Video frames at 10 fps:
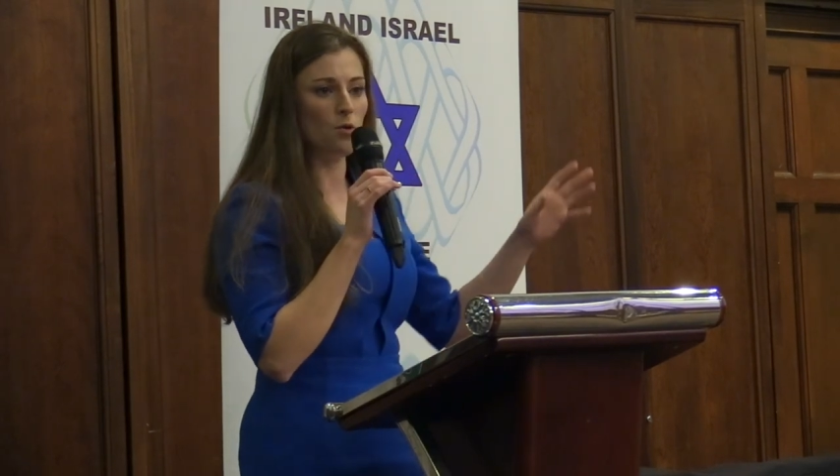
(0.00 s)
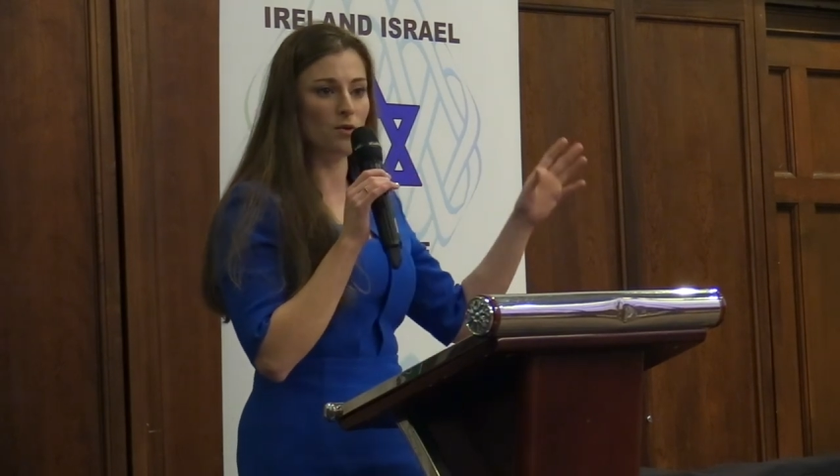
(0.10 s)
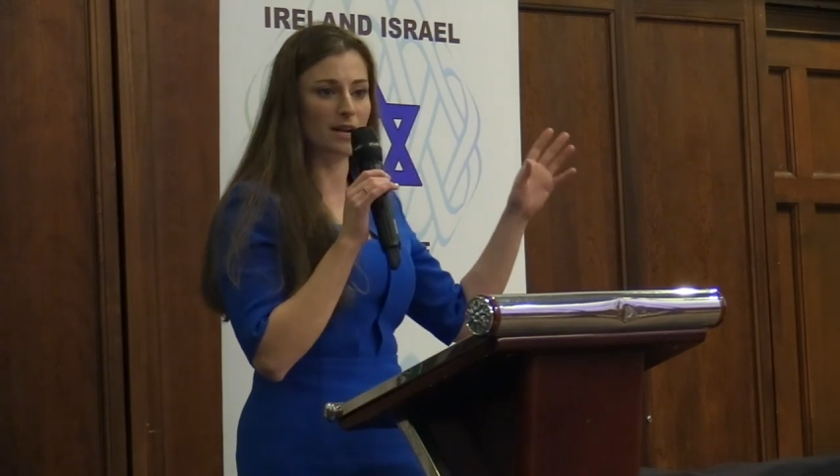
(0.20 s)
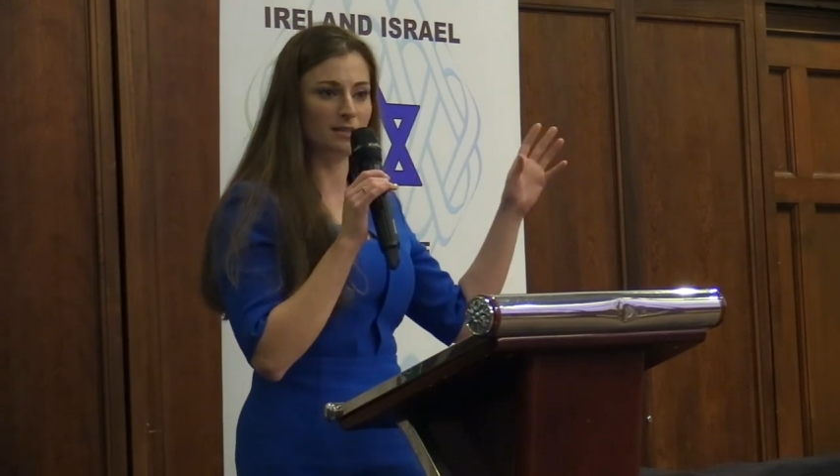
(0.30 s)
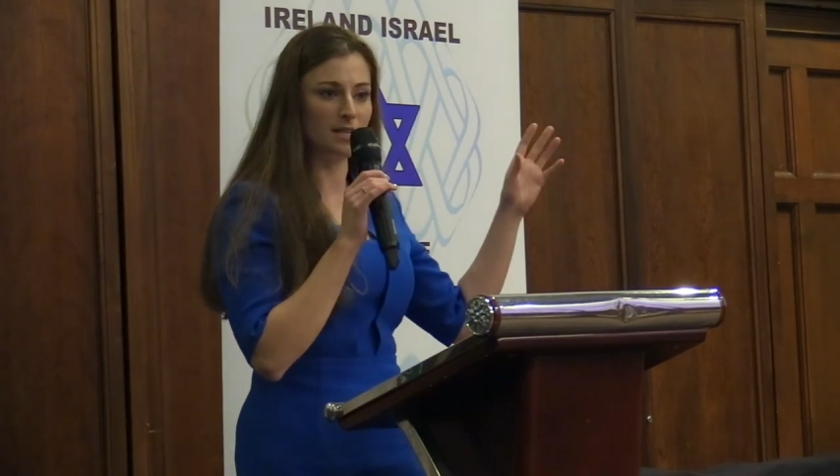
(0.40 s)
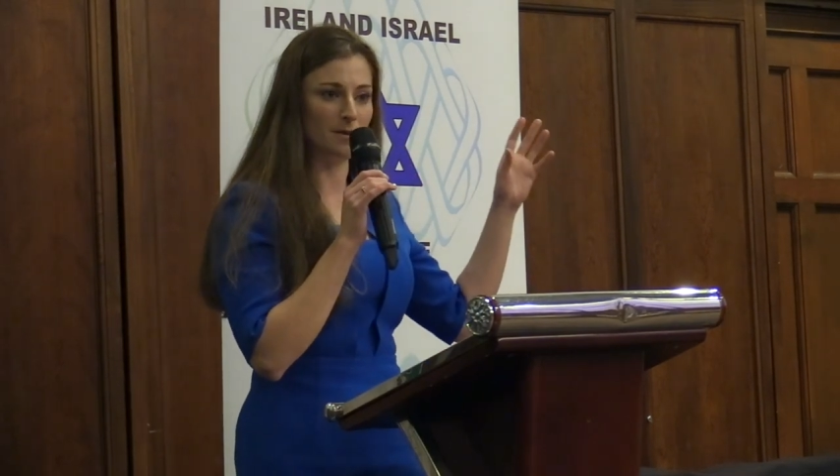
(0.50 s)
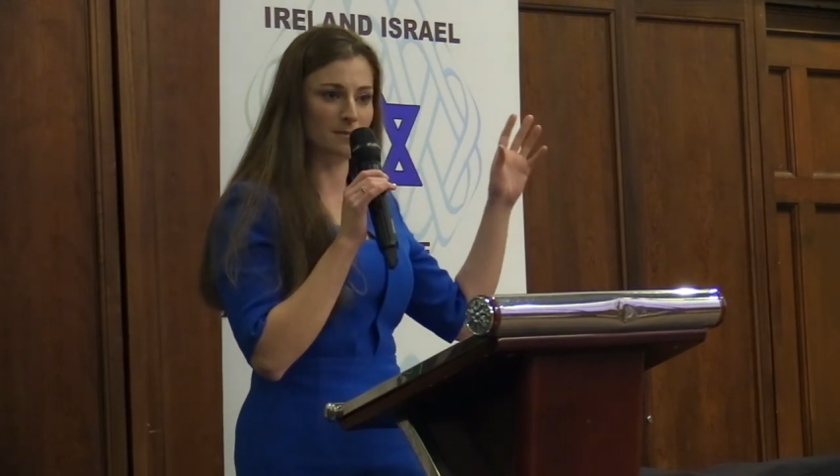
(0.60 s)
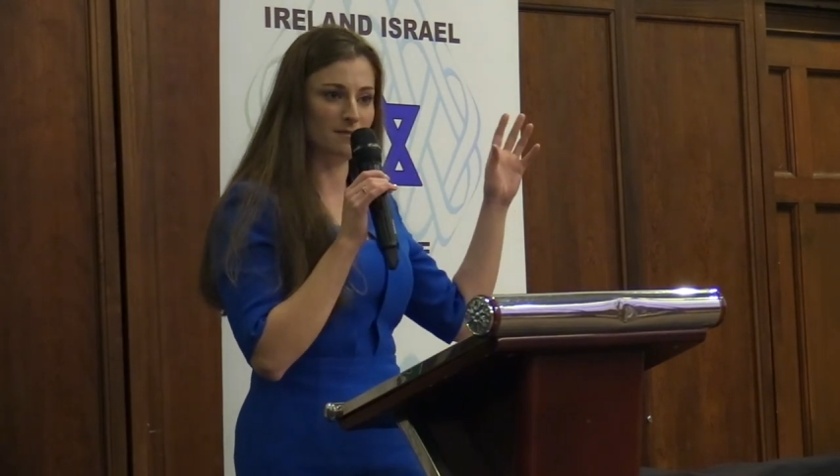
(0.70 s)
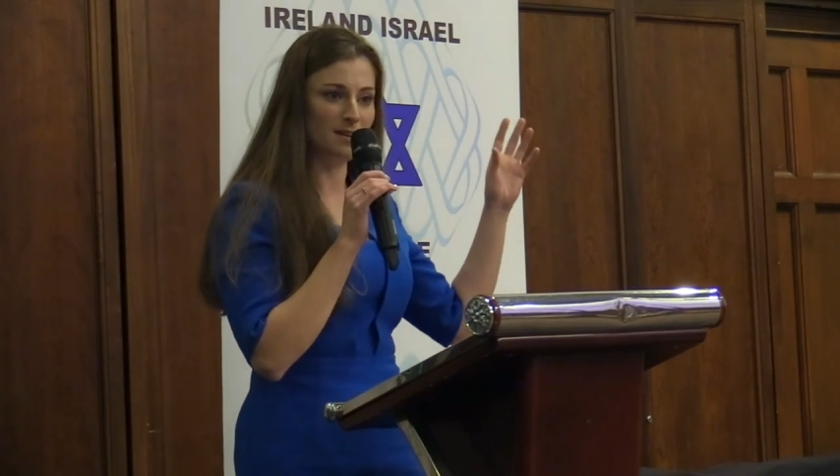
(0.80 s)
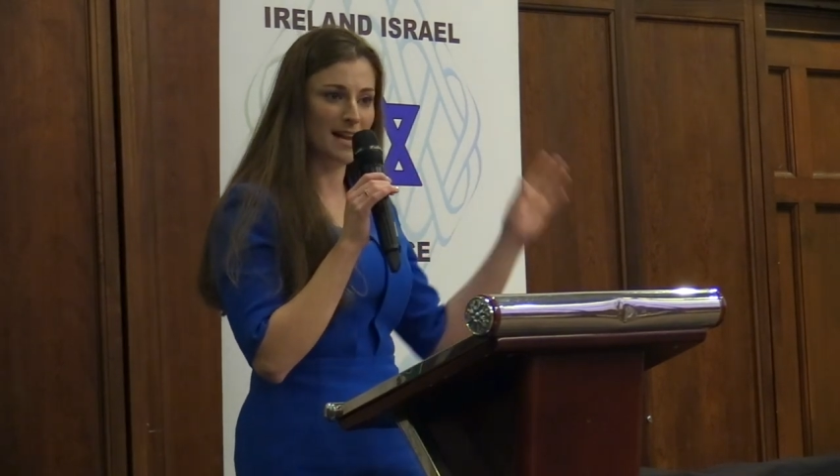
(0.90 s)
or in
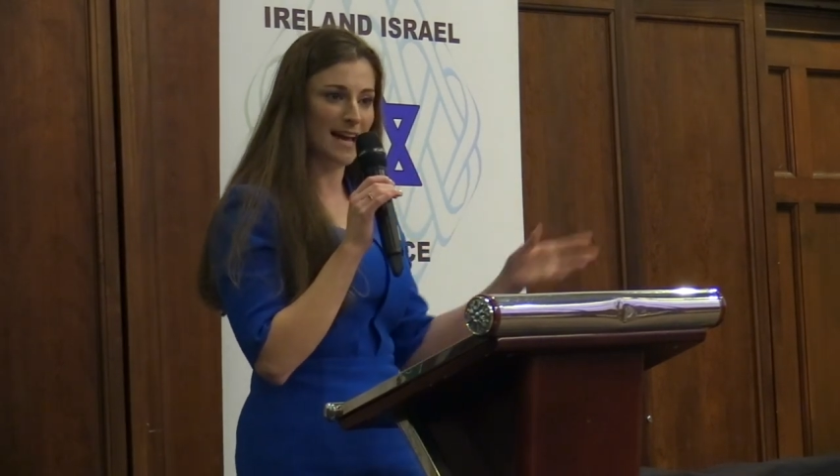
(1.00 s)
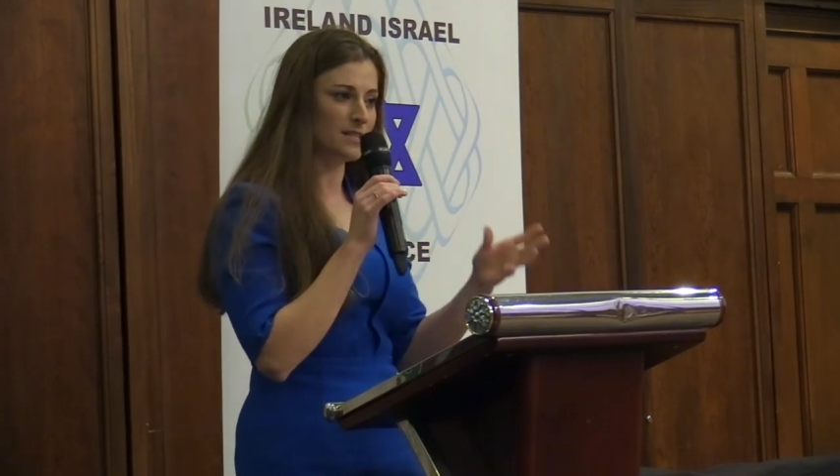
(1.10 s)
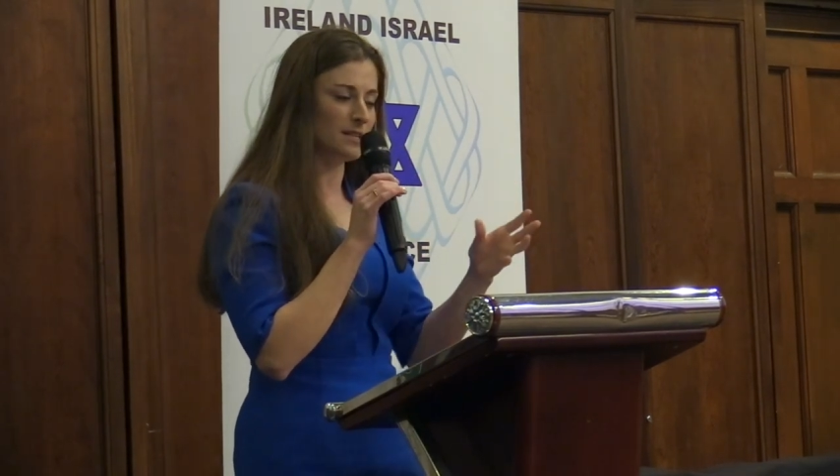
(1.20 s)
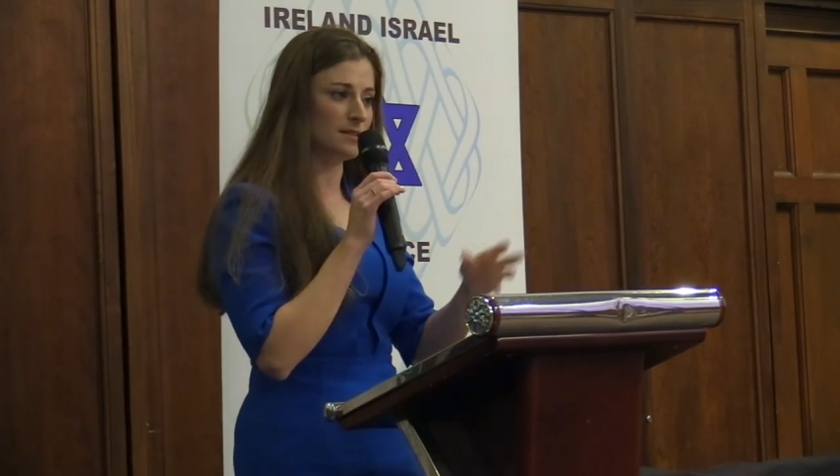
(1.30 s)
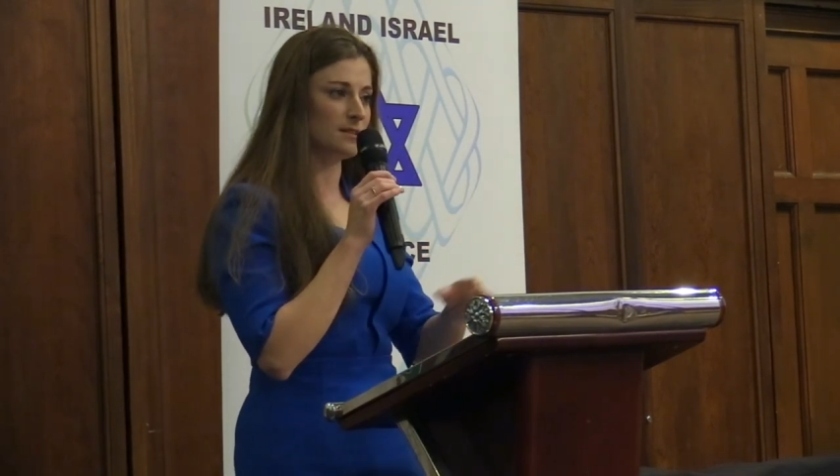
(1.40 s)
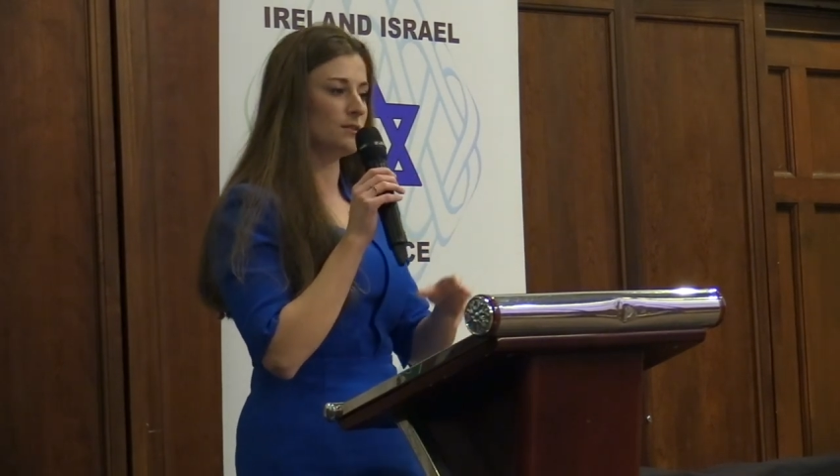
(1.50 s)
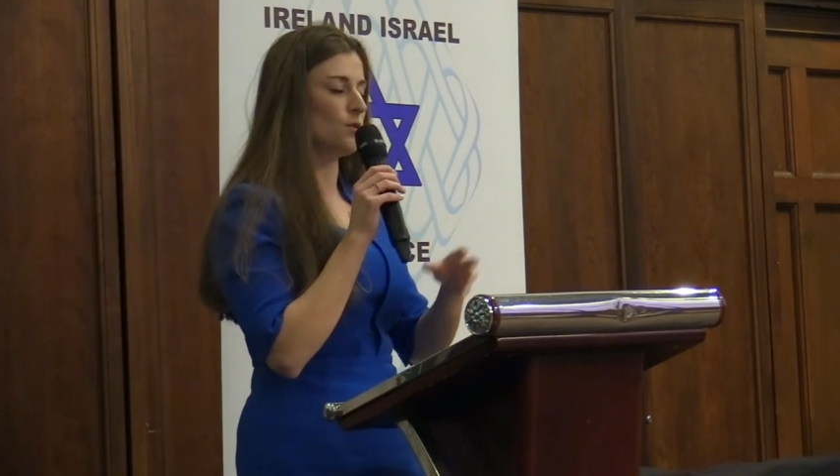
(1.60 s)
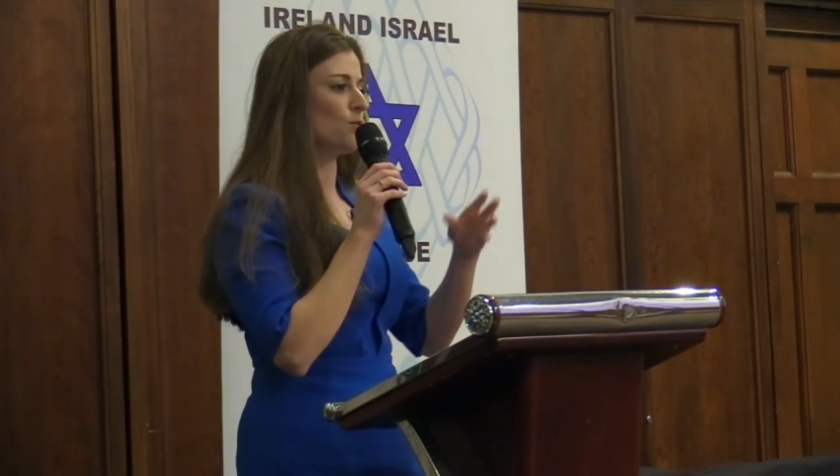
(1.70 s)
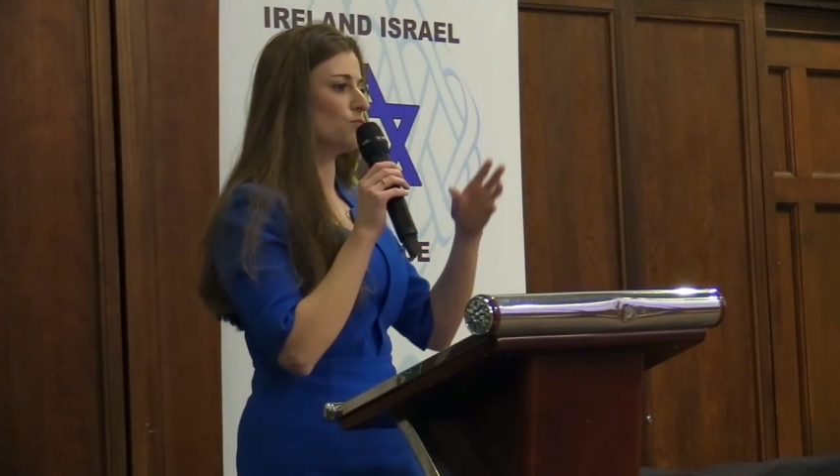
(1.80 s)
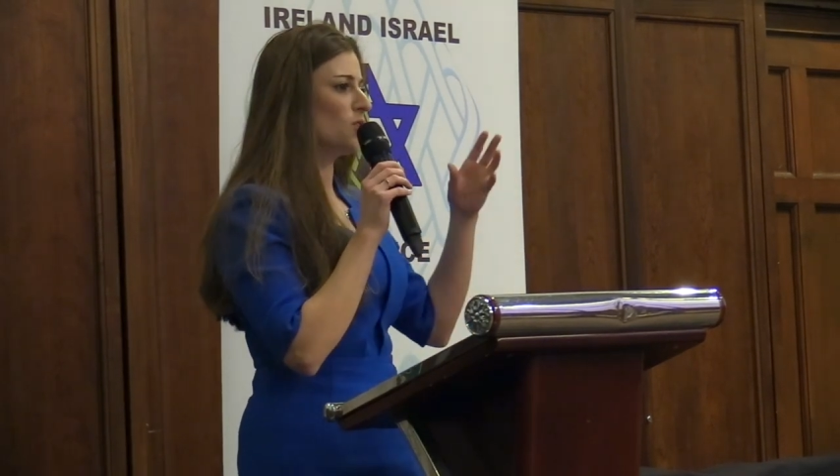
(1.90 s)
terms of letters or